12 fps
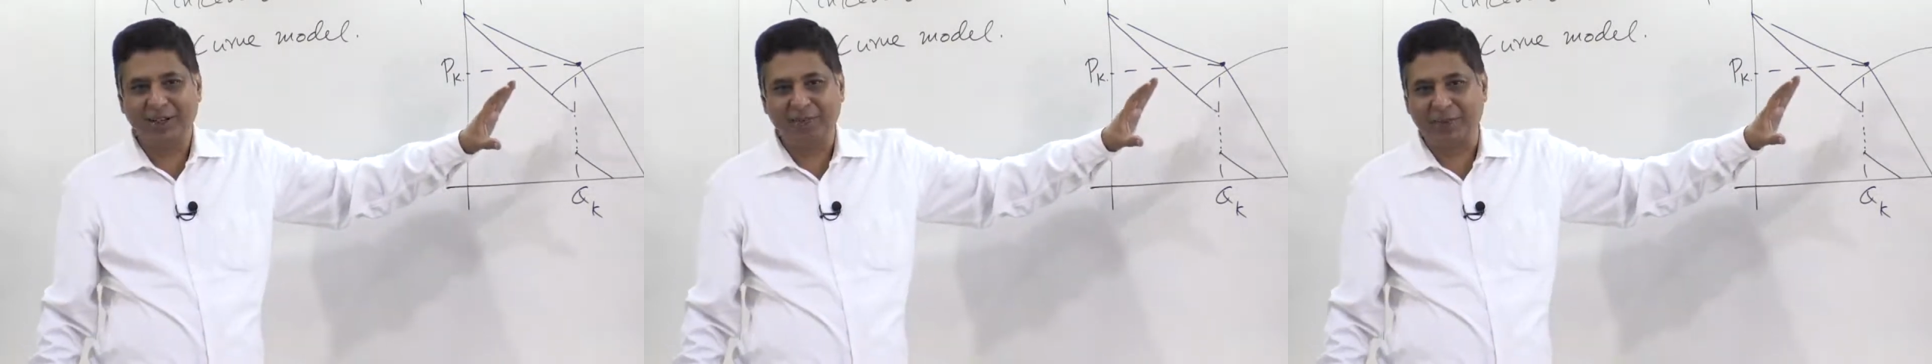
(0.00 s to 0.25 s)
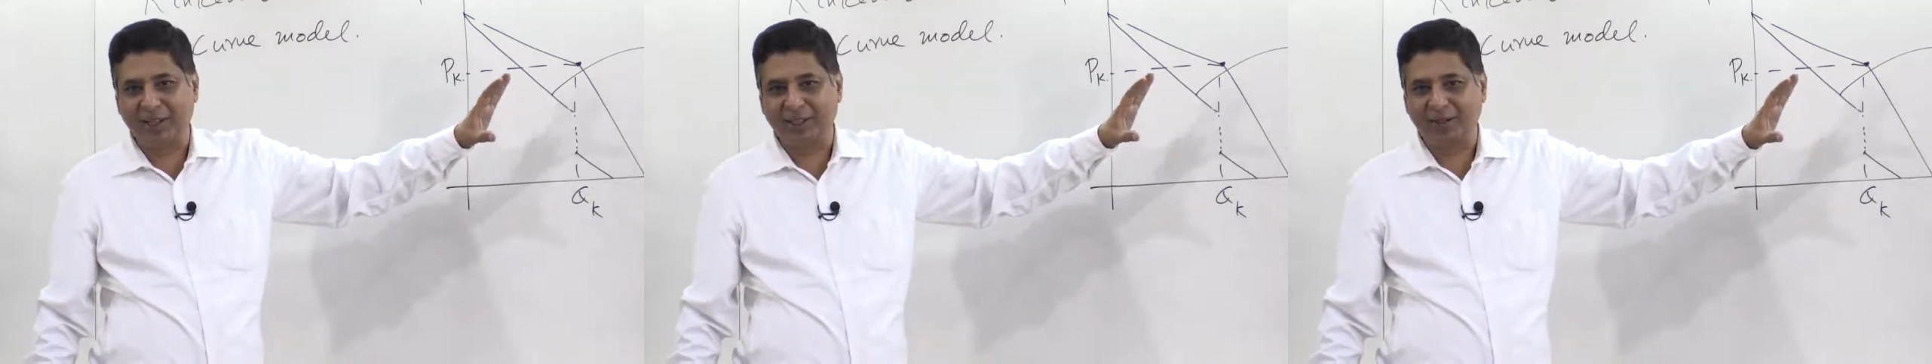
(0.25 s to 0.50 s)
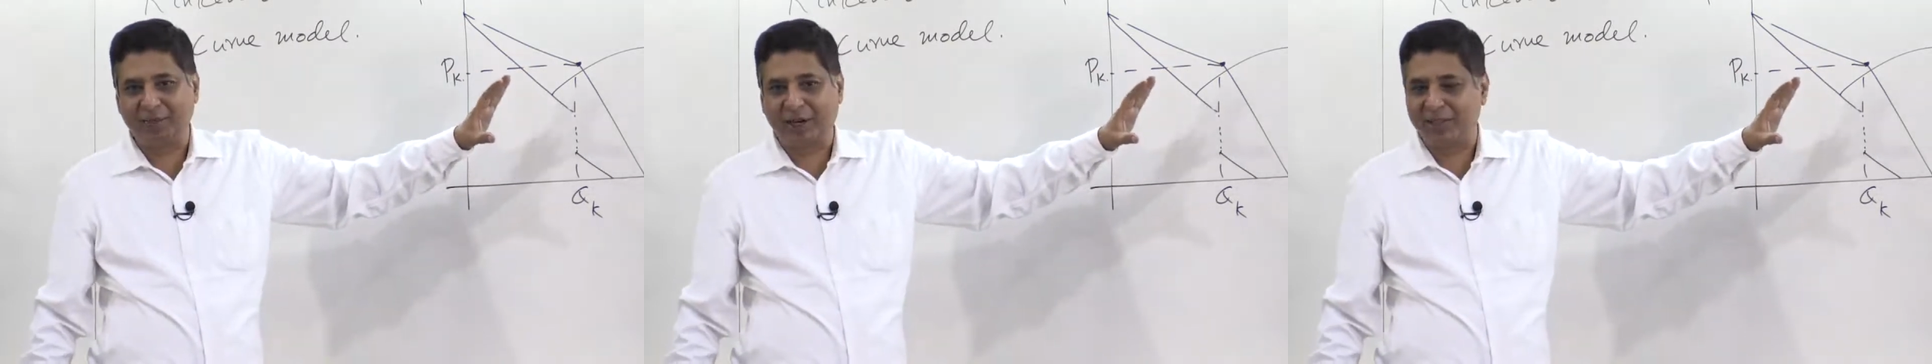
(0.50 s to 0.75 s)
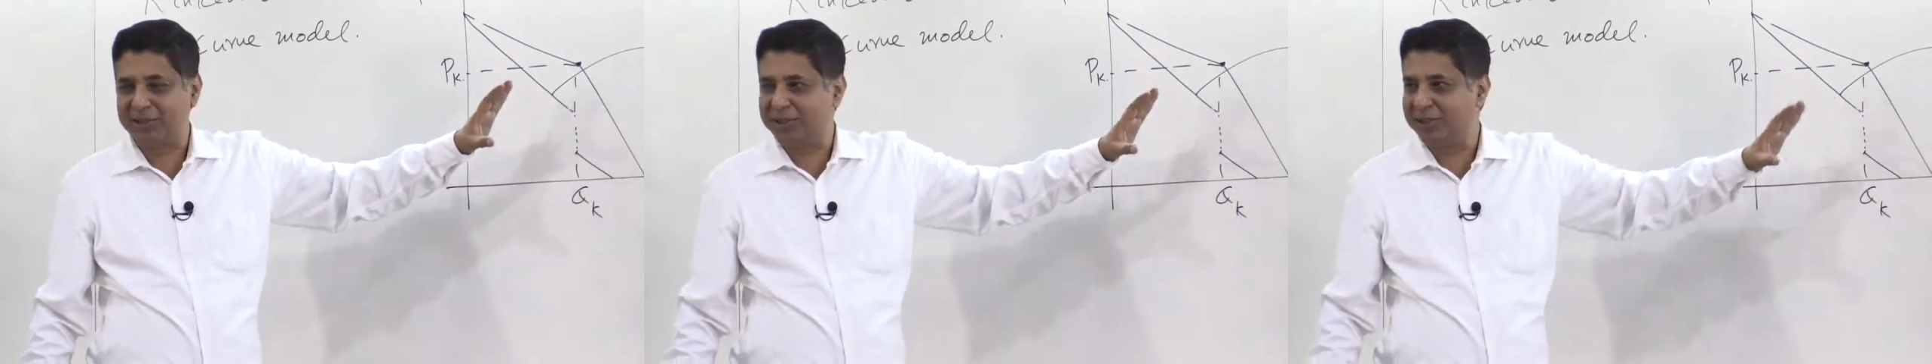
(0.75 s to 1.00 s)
make the
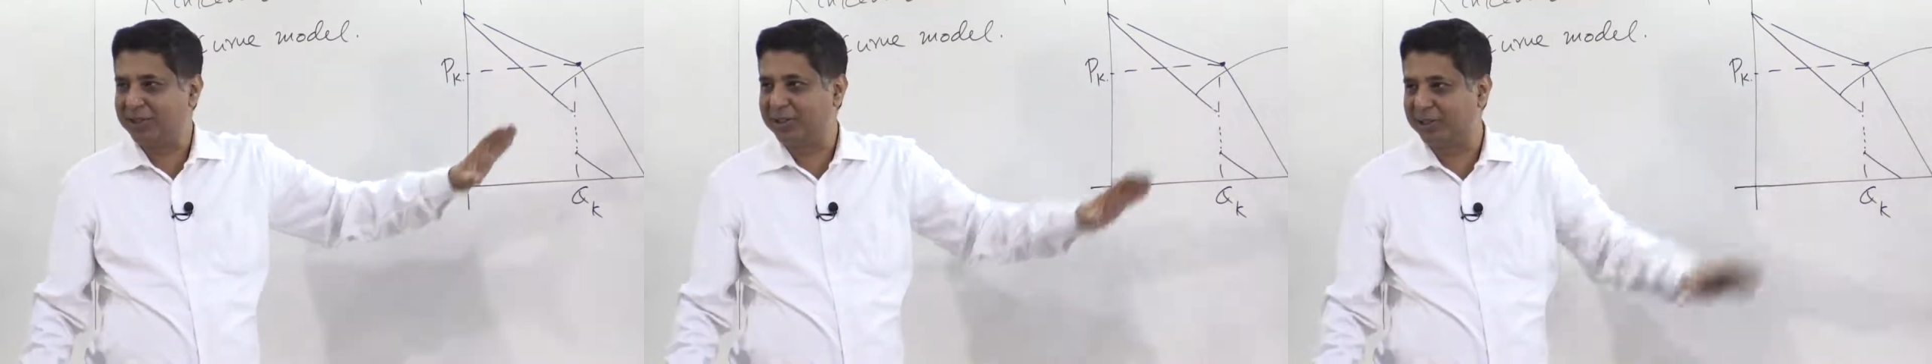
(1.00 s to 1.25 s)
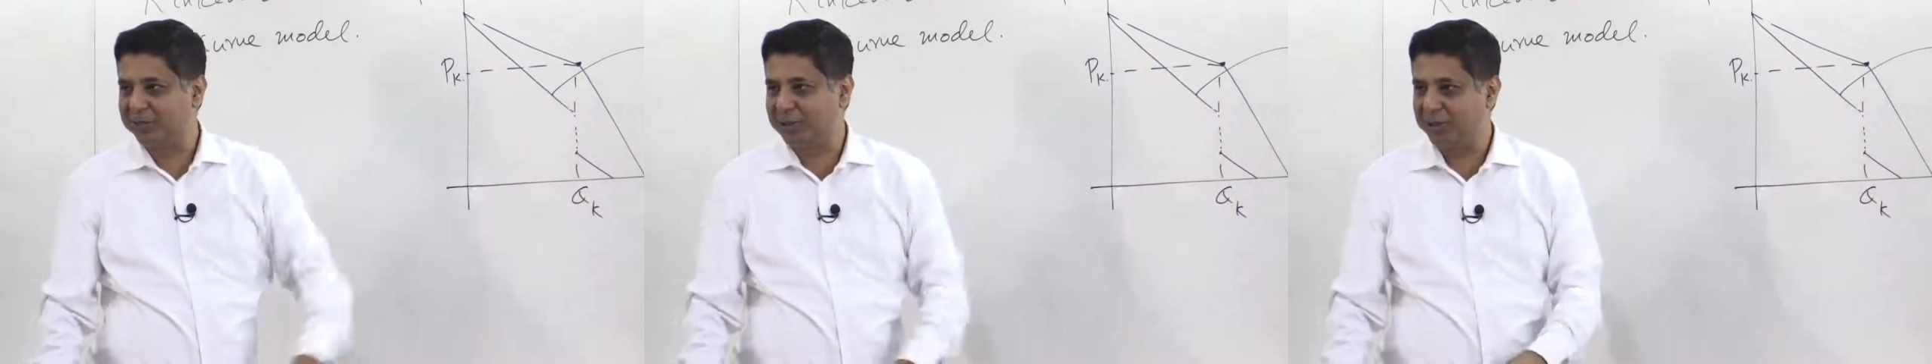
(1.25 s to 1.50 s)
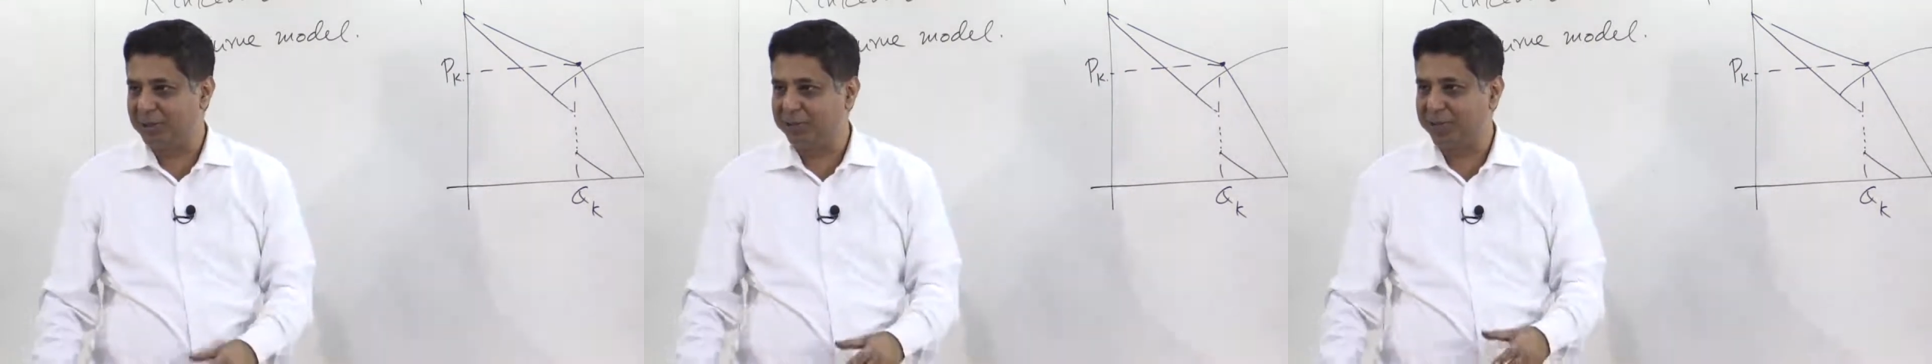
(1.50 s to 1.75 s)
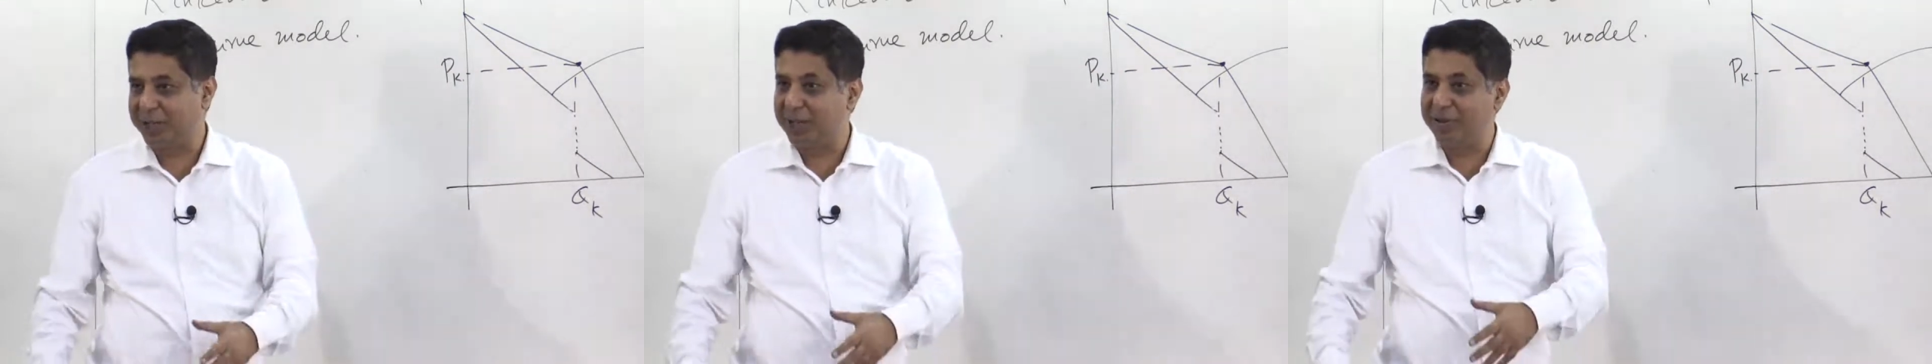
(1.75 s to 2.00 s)
marginal revenue
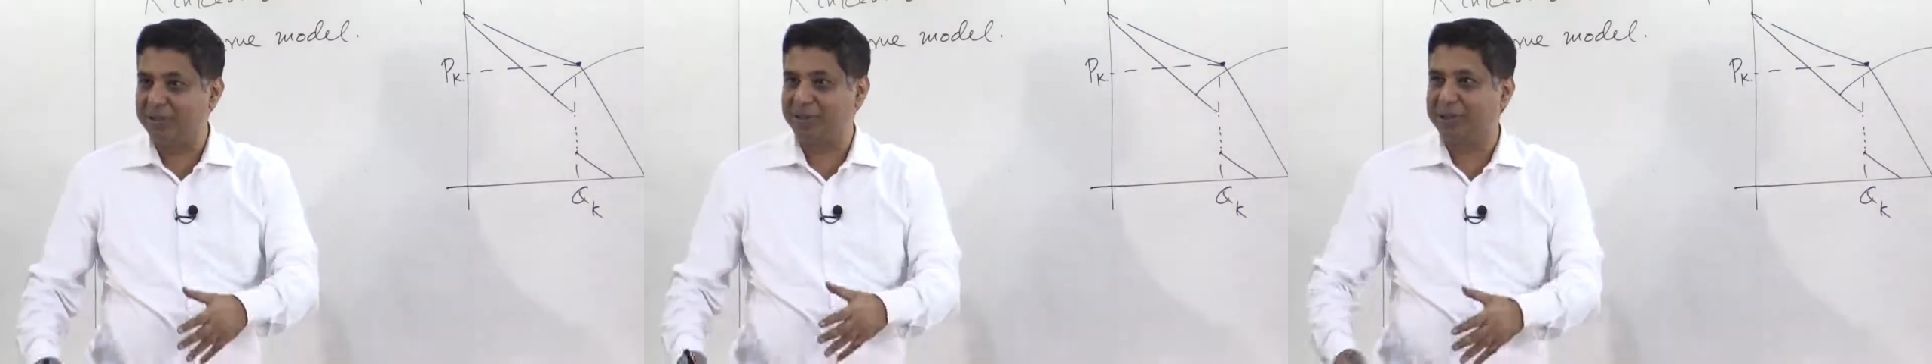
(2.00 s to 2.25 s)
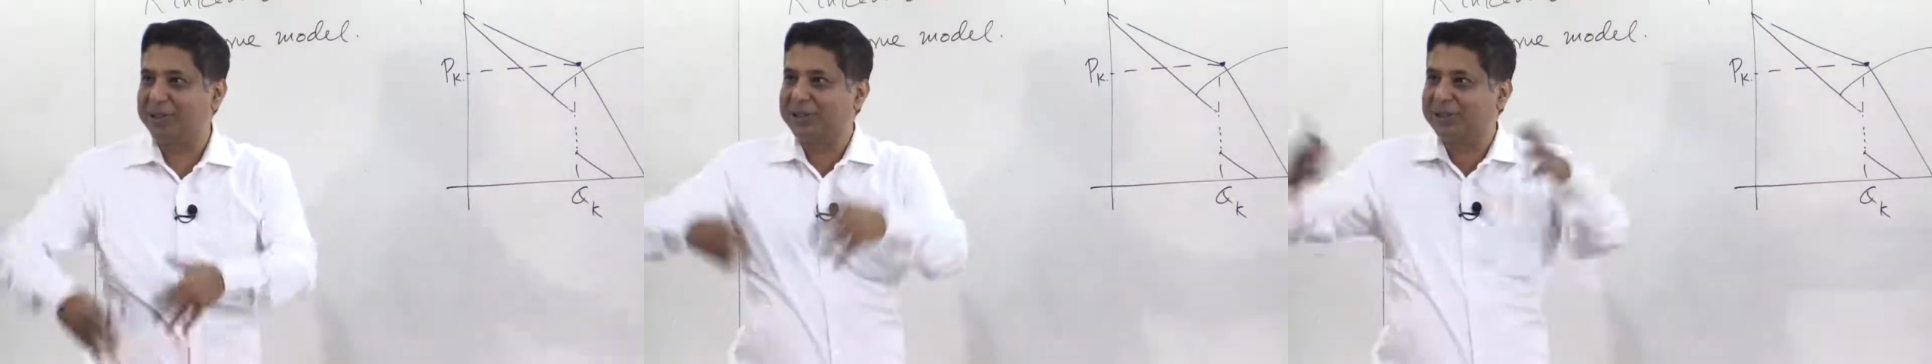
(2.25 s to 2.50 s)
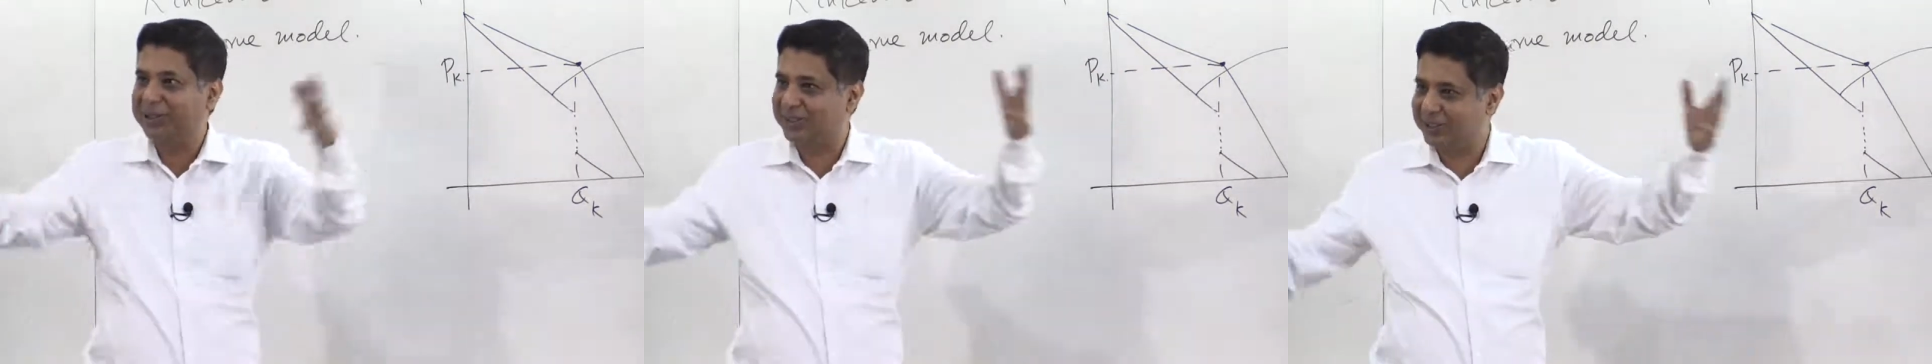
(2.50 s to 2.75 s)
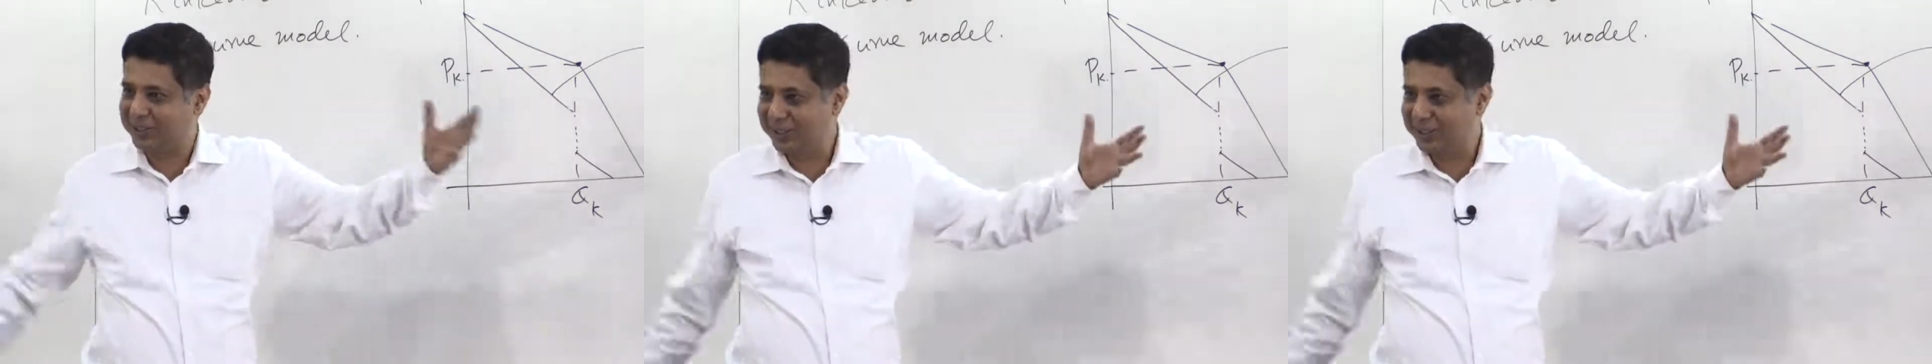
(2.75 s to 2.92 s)
behave worse?